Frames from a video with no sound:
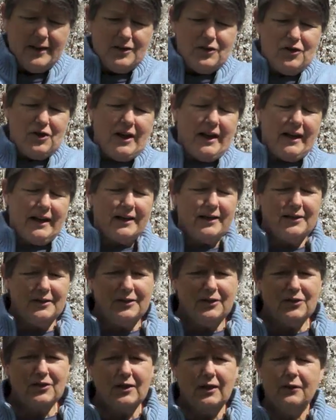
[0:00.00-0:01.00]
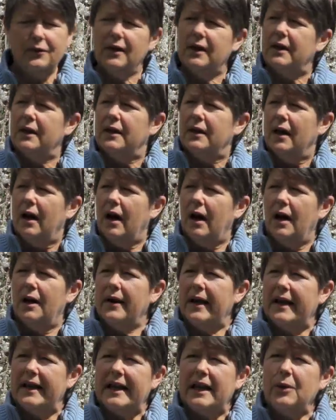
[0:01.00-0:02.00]
jacket and stuff.
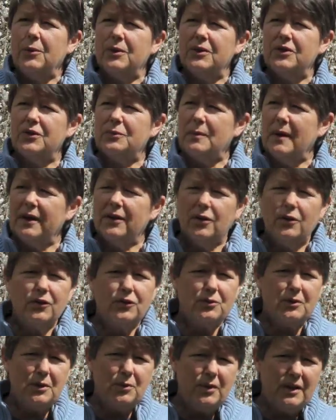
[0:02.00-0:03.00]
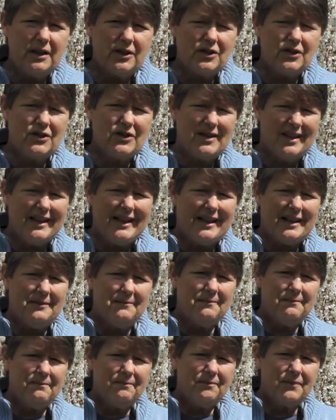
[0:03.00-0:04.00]
And he would spend those 3 weeks studying,
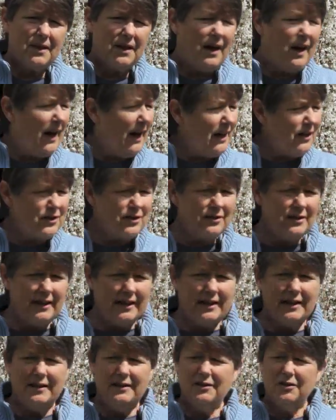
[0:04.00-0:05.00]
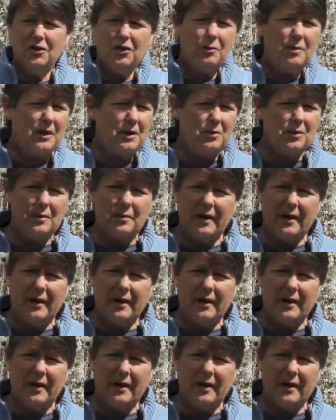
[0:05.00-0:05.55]
isolated. Nobody would